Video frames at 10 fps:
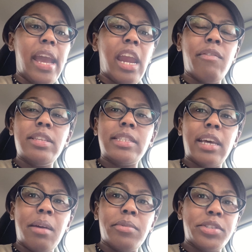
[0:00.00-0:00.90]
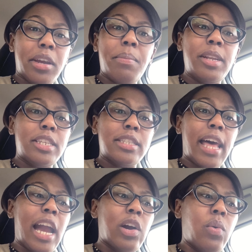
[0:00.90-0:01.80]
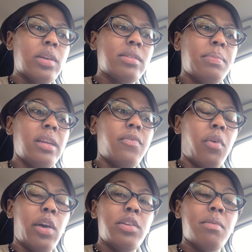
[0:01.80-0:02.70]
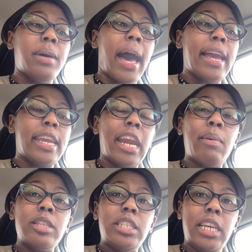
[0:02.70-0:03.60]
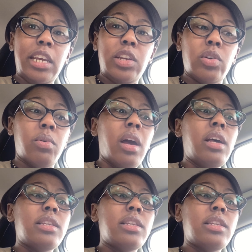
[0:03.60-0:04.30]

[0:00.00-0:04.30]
Every sermon, sermon is not going to be for you, but I guarantee you,